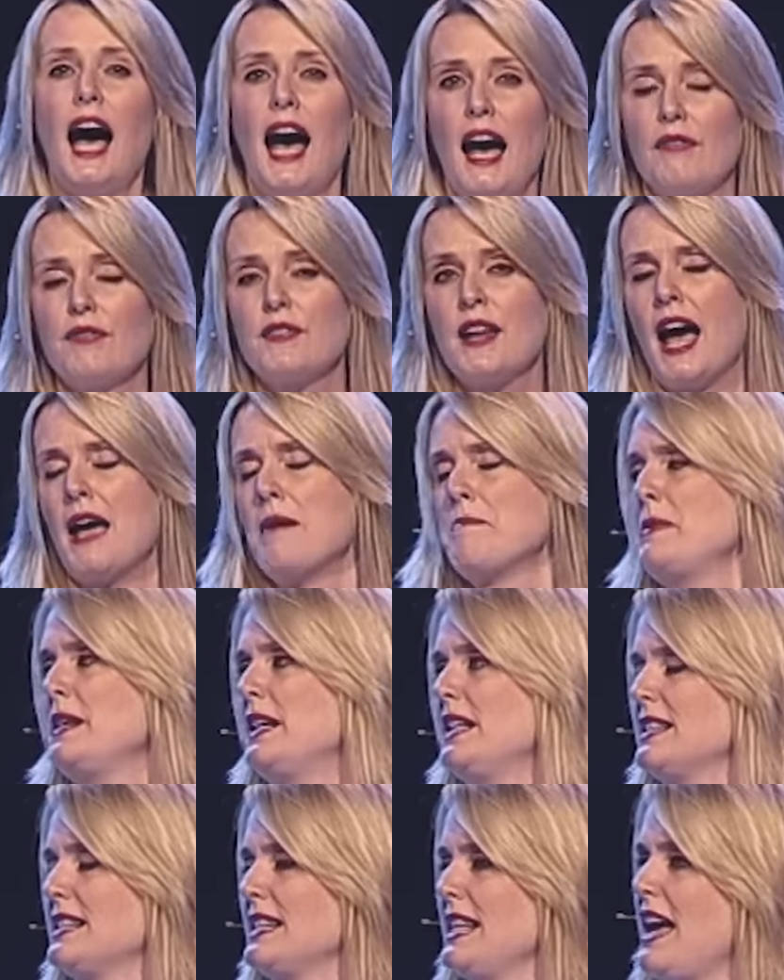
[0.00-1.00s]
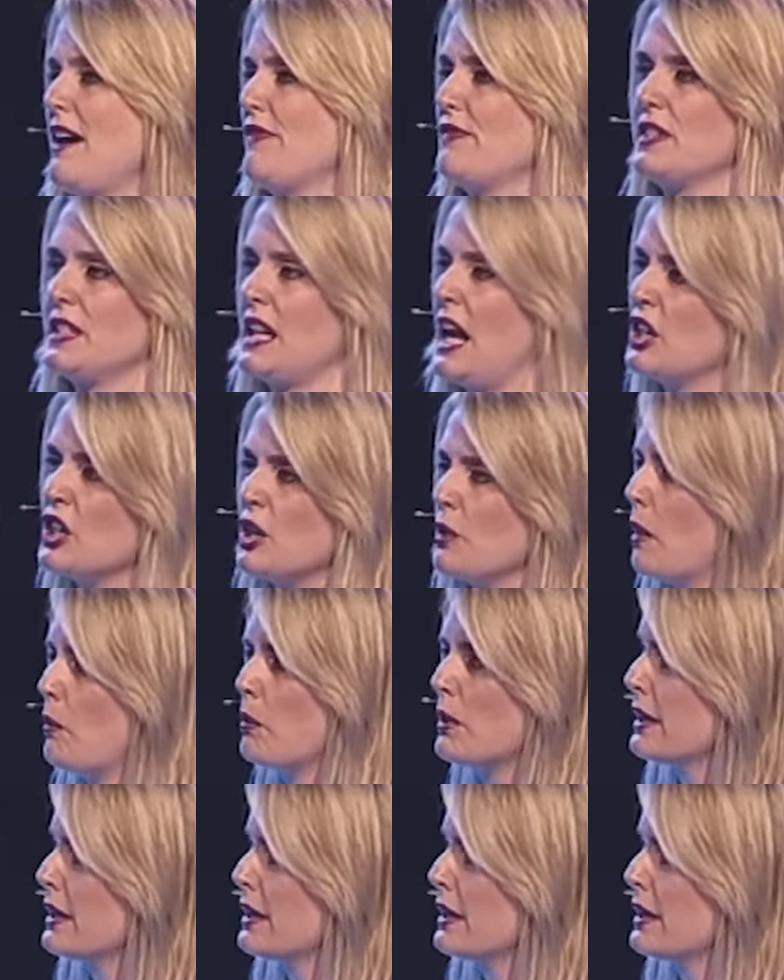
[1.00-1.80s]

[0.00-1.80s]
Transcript: I have 9 minutes left and I knew I